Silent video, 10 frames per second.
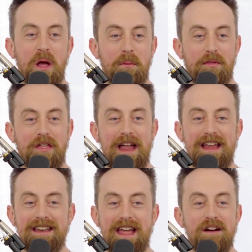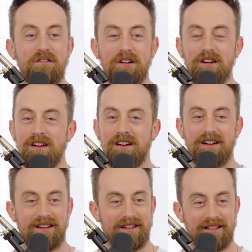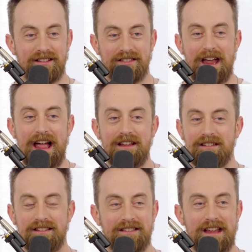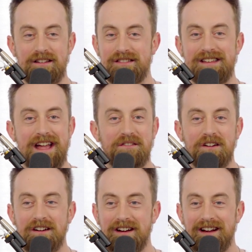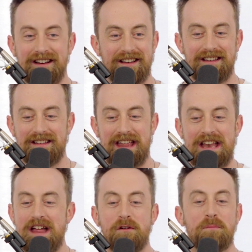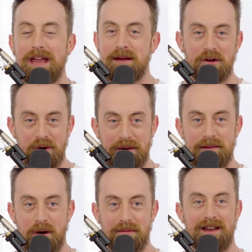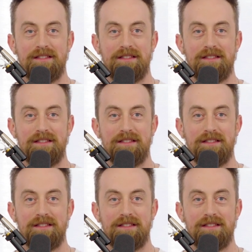but it never became an RP moment.